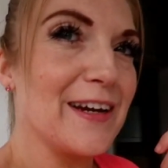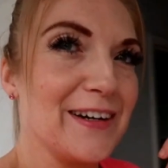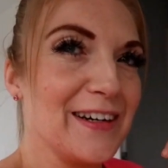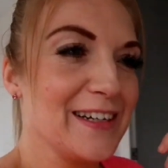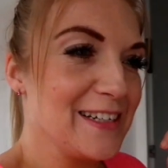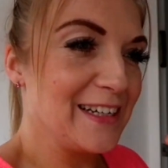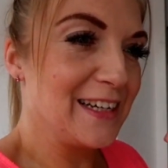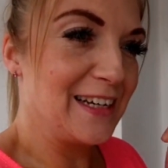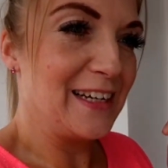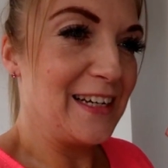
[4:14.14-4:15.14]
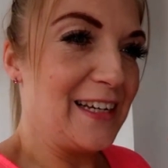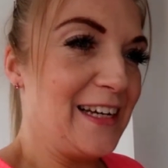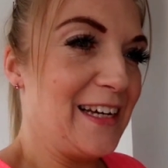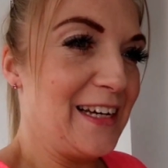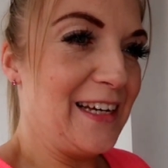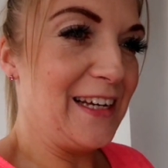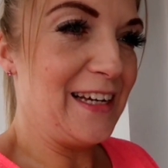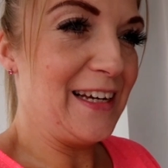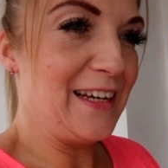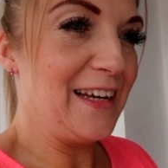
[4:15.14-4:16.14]
good.
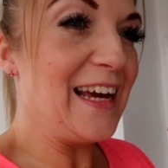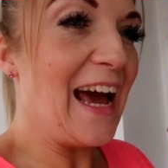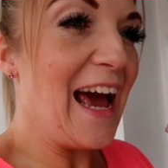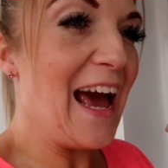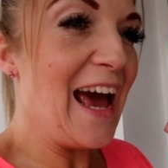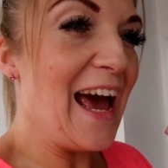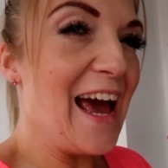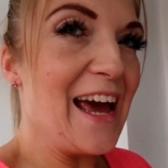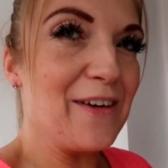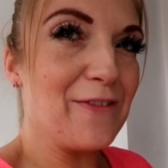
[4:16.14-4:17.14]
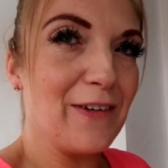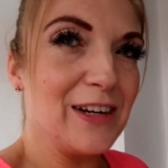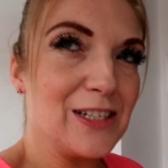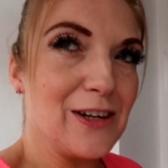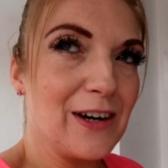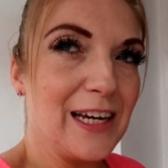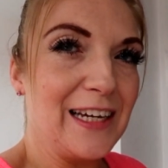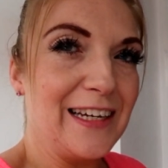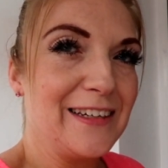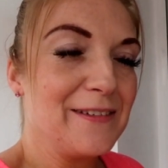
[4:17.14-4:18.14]
Yay, you found a
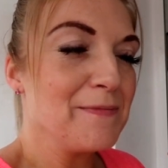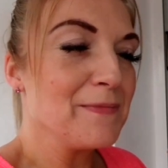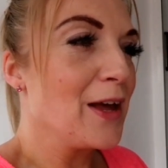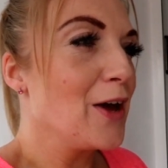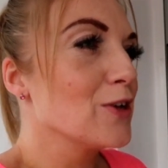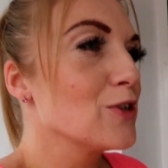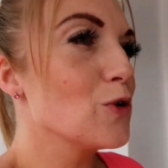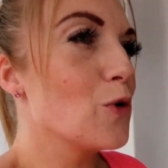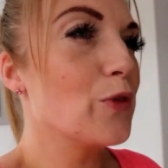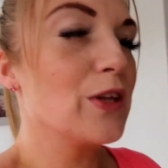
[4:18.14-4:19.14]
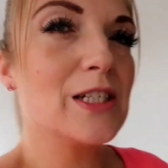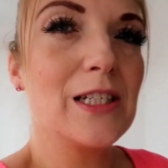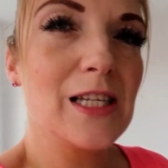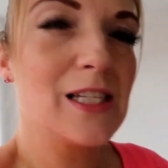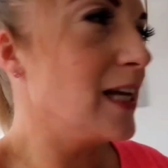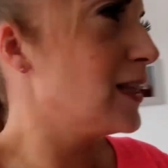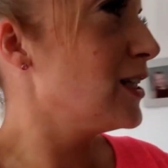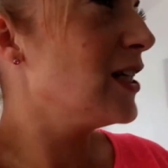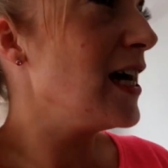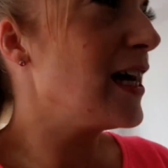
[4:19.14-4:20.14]
doggy. Yeah. So they said
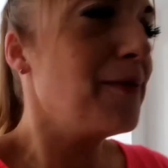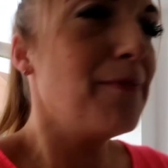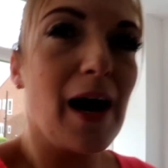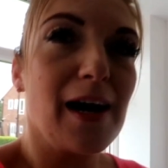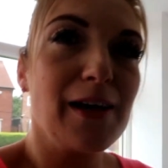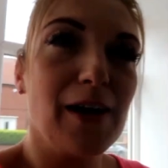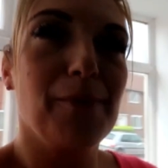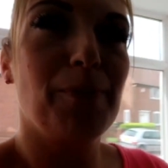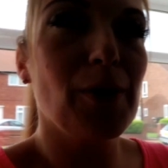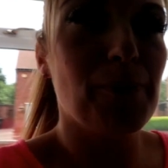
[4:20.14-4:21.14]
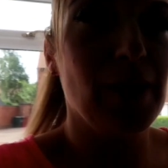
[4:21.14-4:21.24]
they'd taken my blood